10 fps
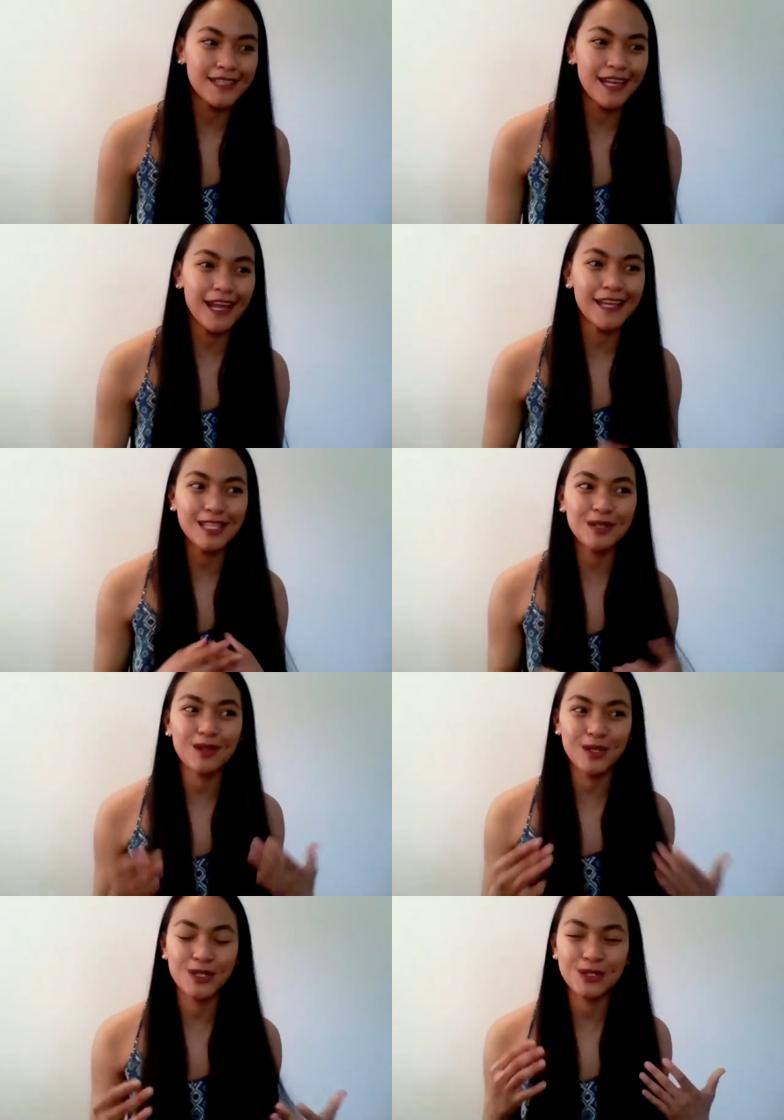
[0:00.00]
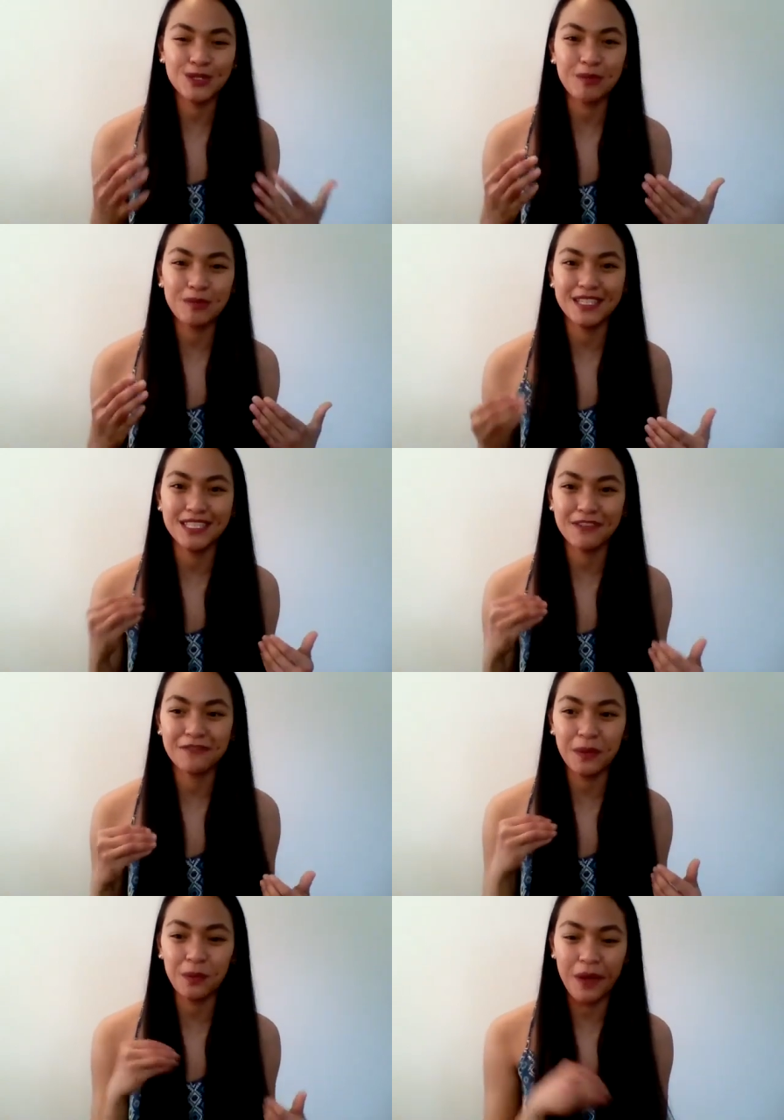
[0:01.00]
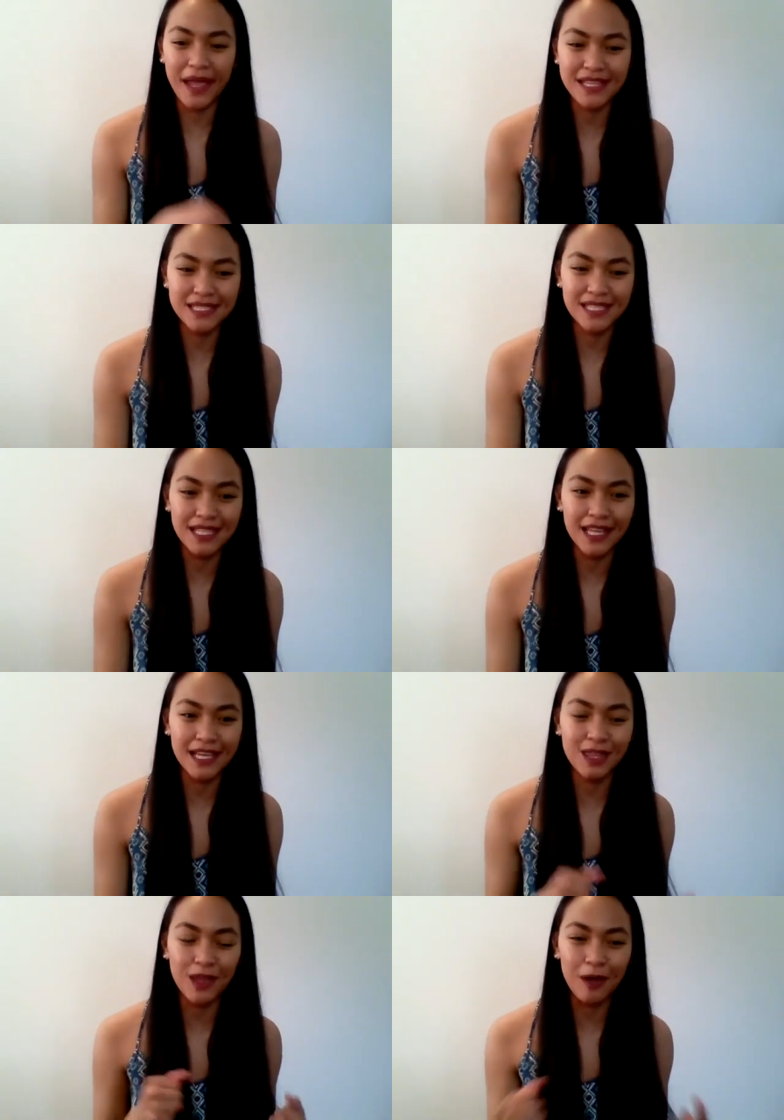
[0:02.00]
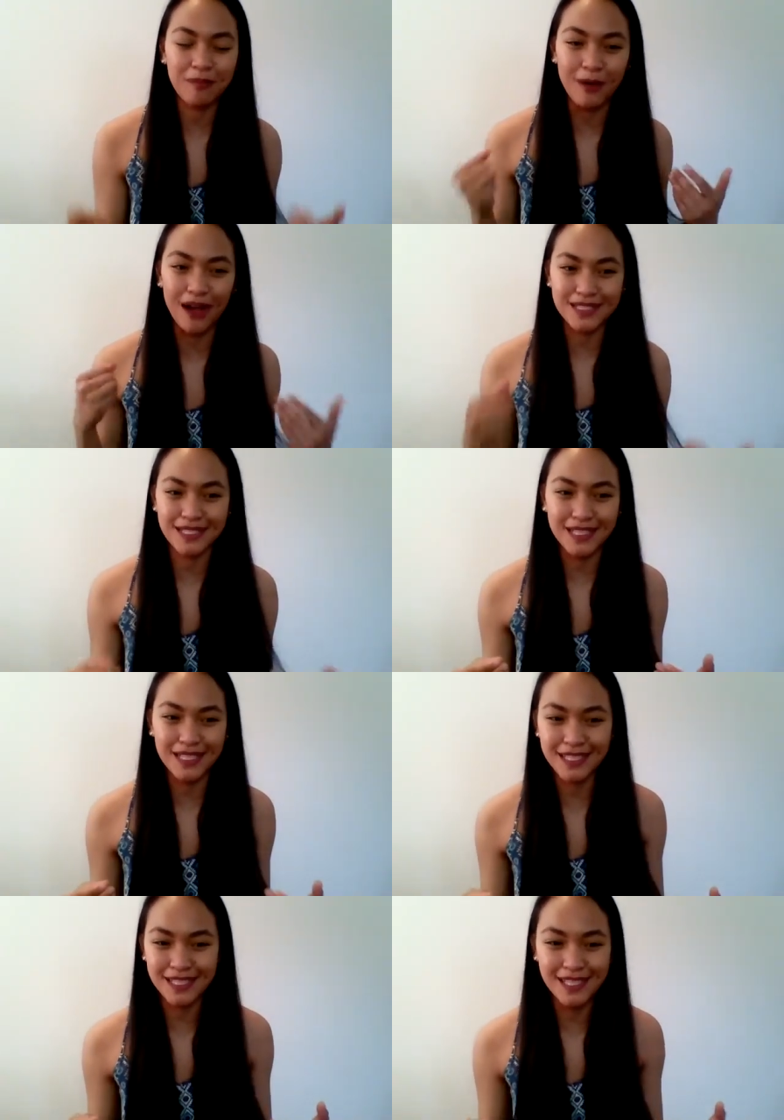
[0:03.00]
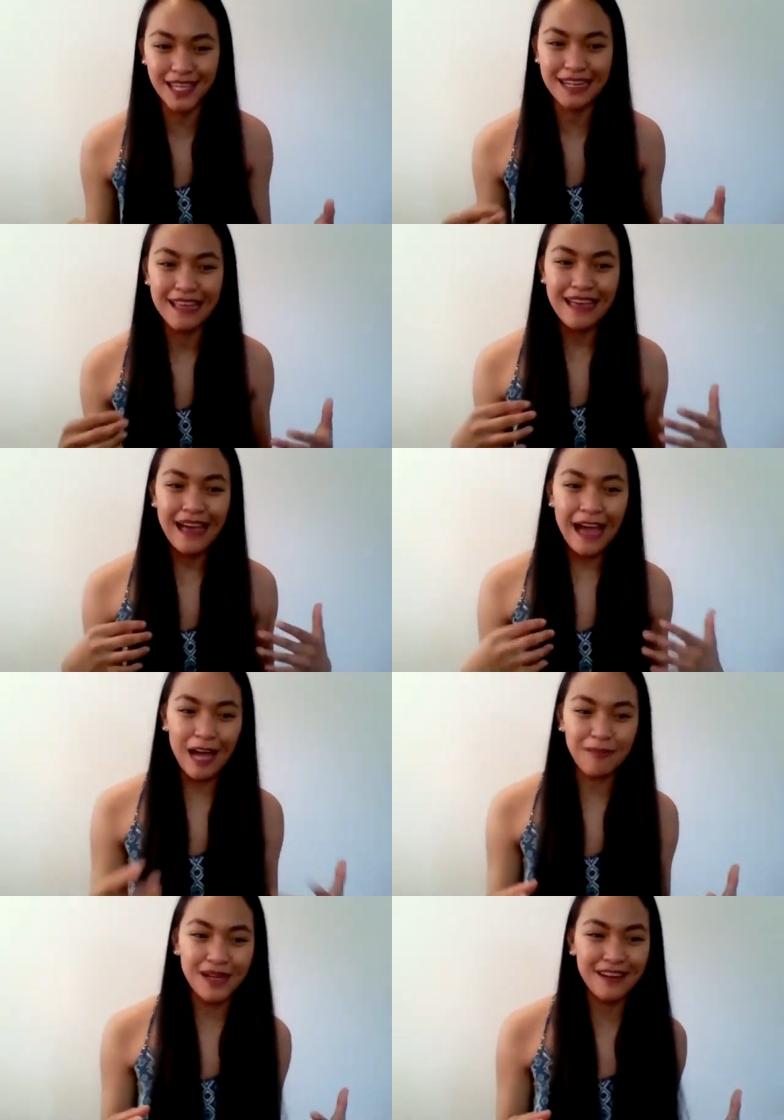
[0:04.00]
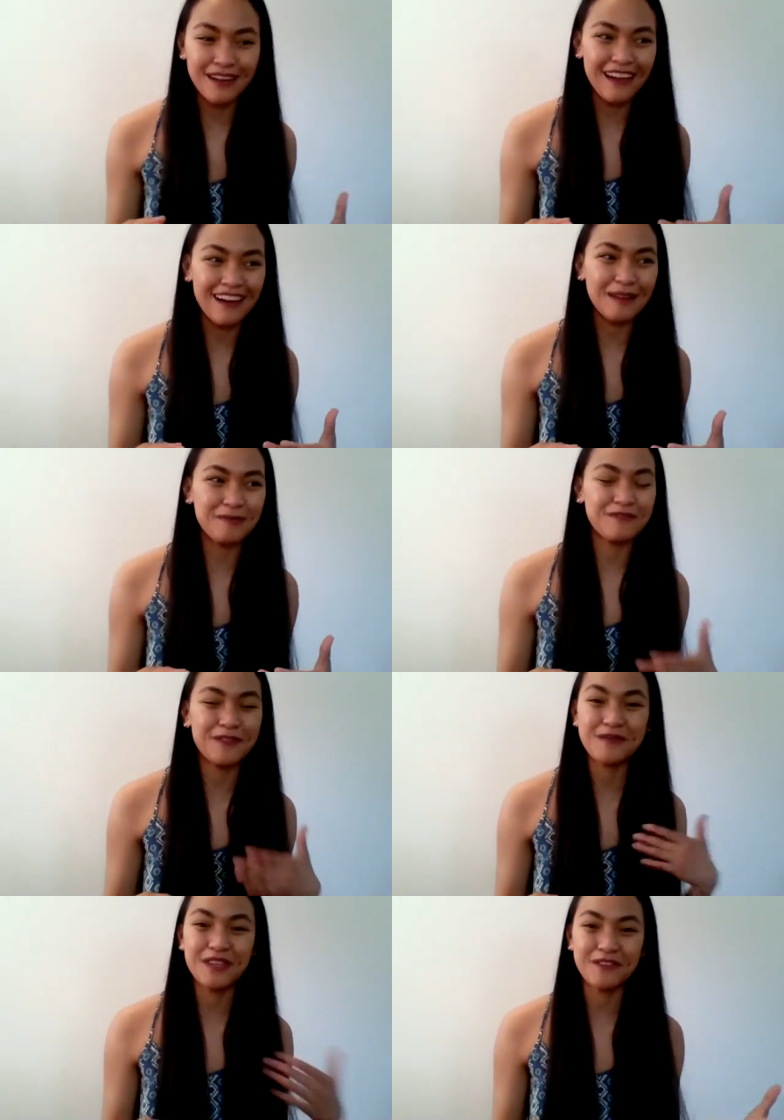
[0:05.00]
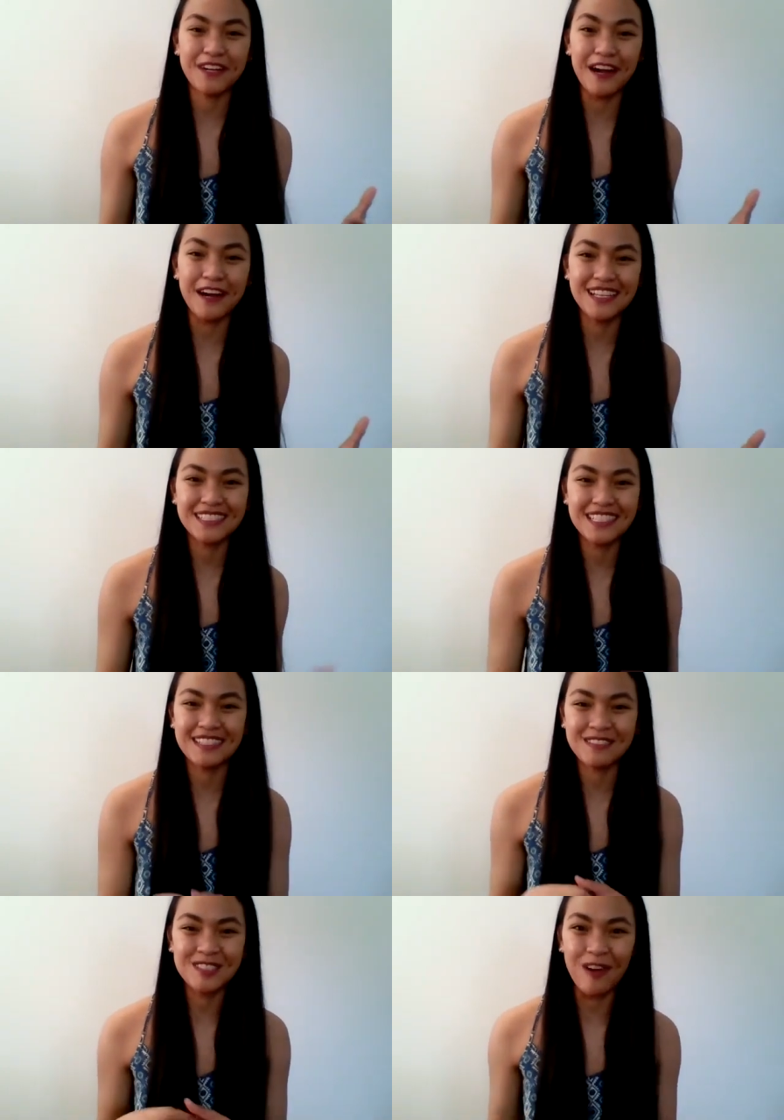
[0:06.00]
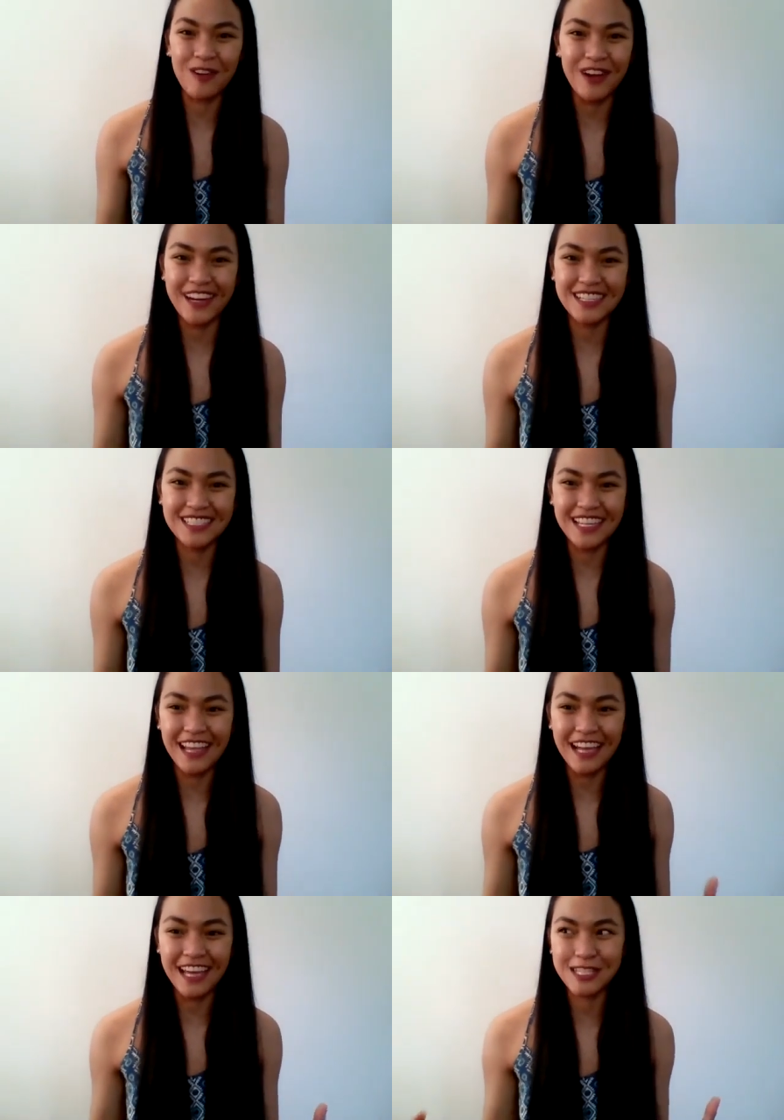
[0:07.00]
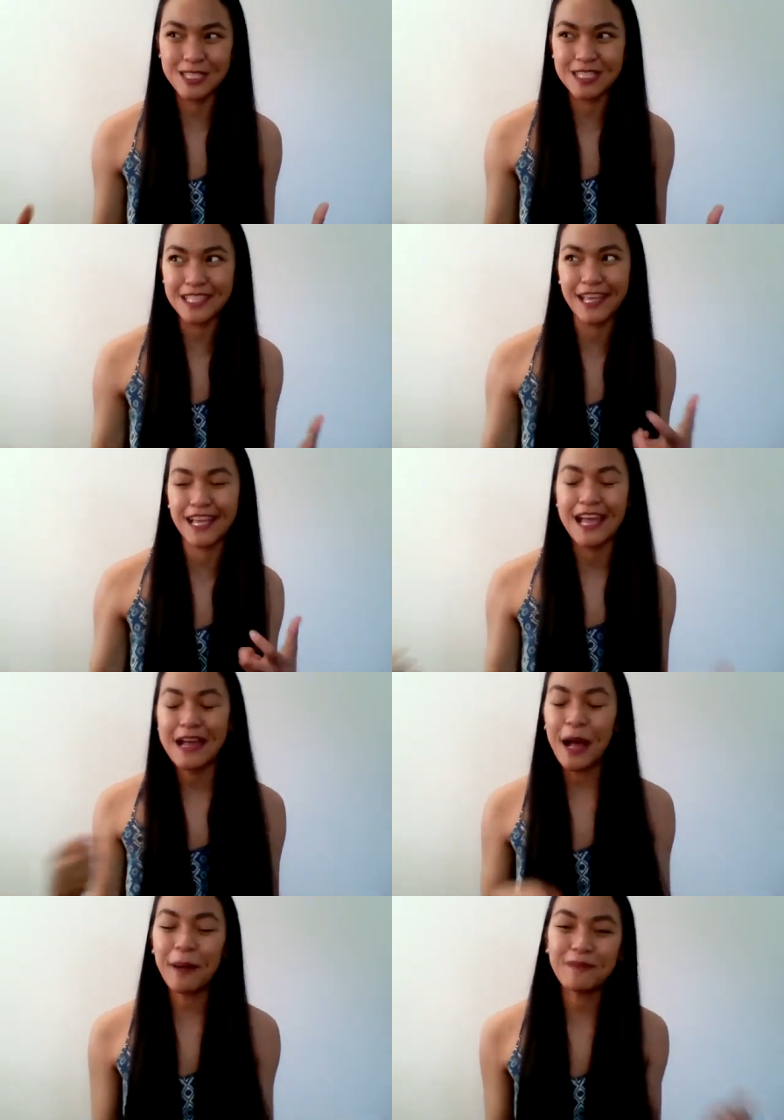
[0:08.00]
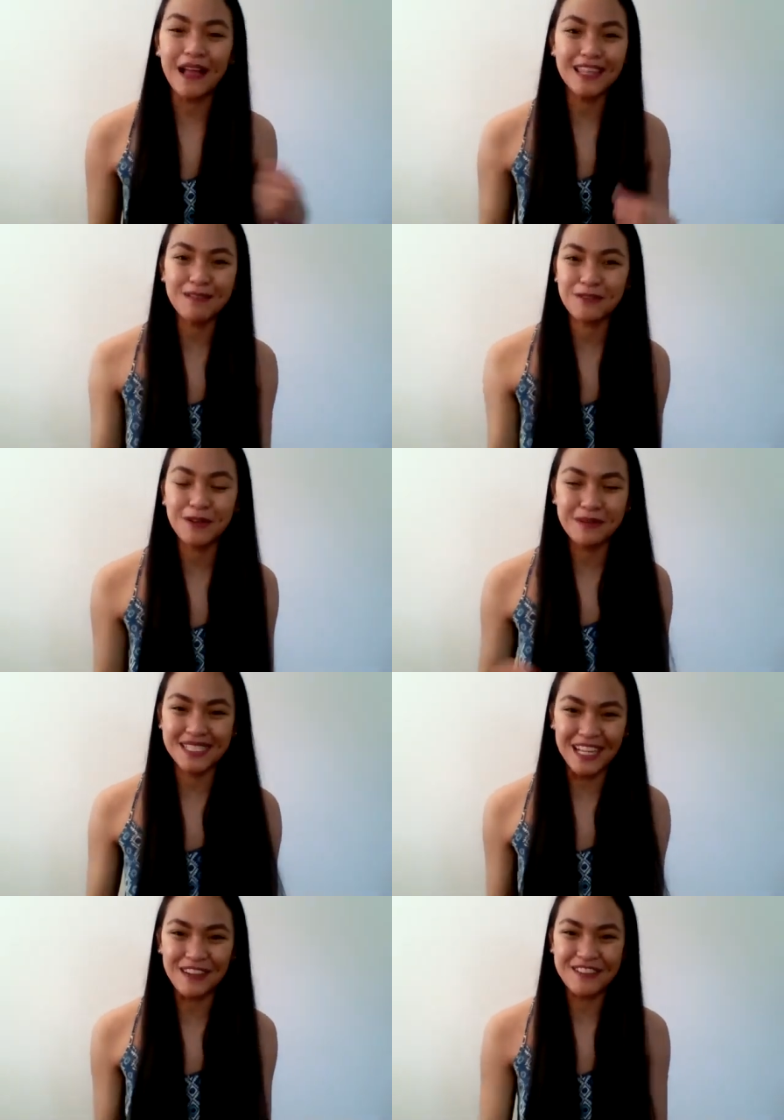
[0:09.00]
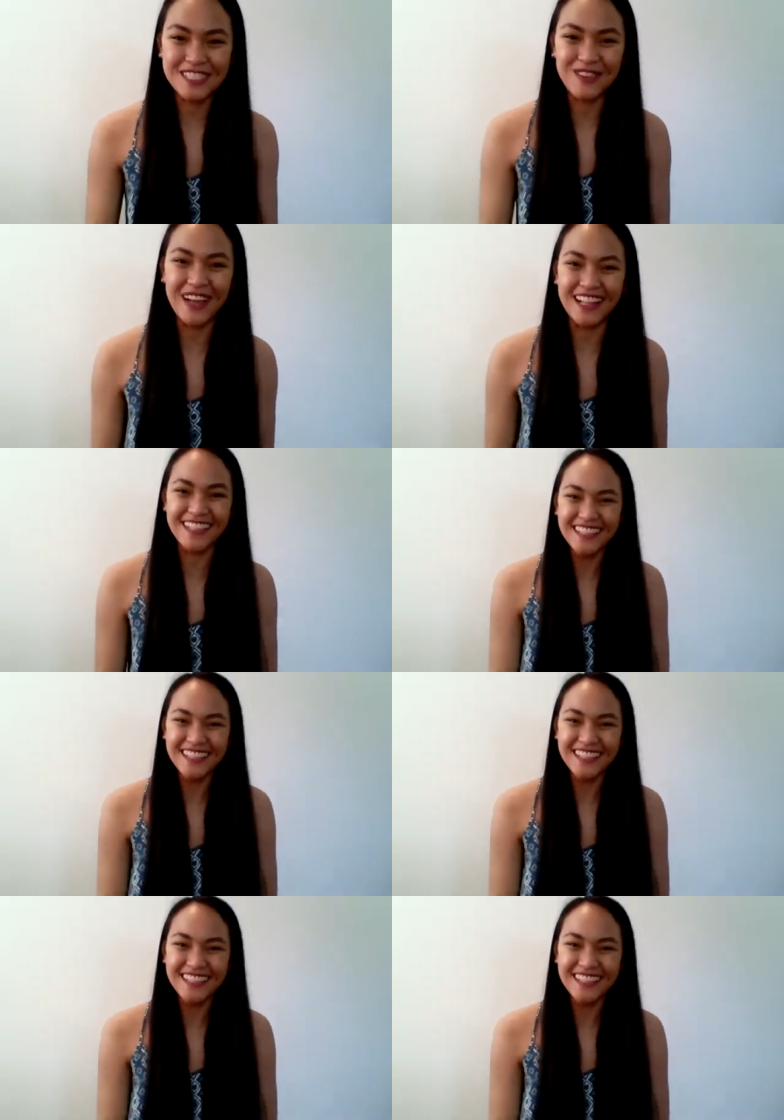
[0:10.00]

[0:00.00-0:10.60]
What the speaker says: and I get to learn so many different ways and like thought processes that happen from different artists and songwriters, and I kind of just like apply them for myself as well.